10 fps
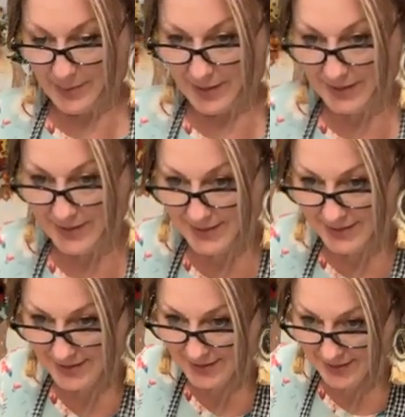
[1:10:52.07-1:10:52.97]
But
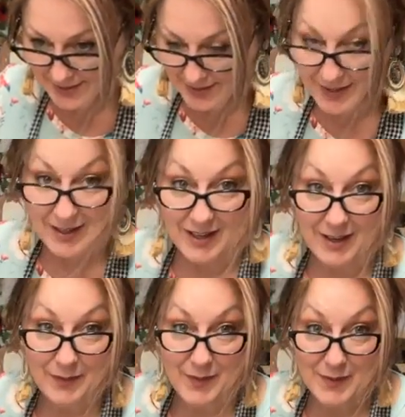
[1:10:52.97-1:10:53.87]

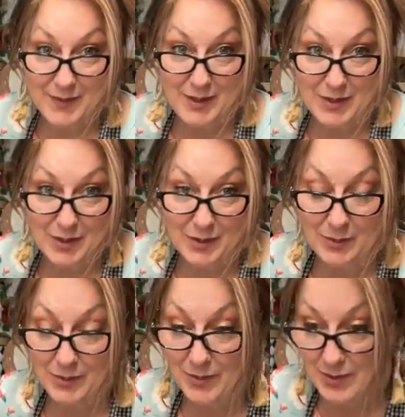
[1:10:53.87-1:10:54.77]
at
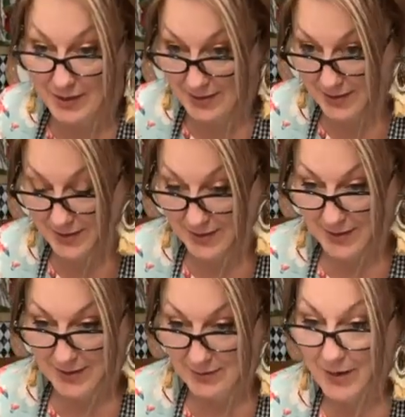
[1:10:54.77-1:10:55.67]
52,
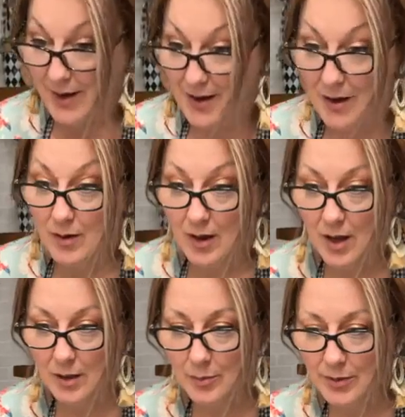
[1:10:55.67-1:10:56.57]
right now,
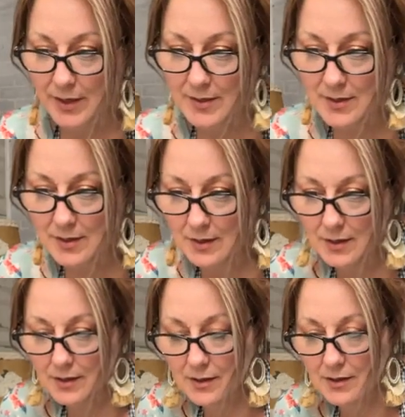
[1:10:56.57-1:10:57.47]
I'll embrace
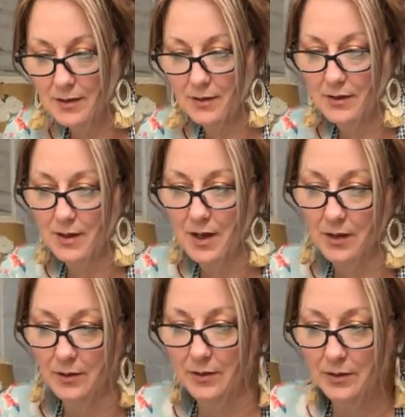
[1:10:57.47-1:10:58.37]
the
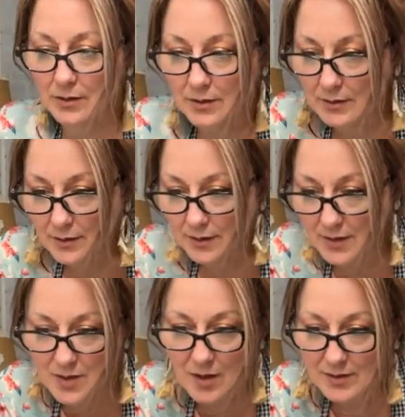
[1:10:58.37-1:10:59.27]
color
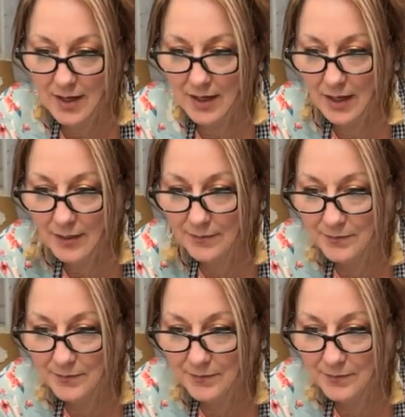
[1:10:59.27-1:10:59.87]
as long as I can.